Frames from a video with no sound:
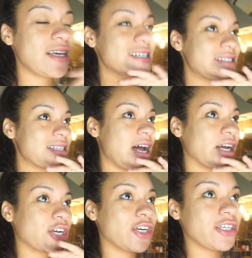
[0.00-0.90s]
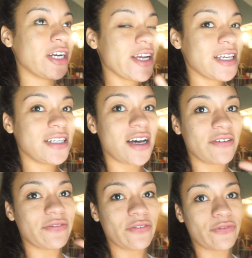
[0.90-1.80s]
is not current
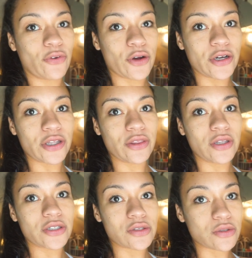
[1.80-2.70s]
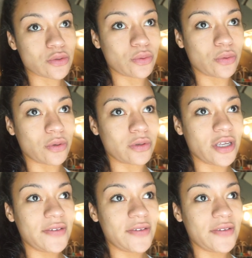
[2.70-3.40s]
enough for the school.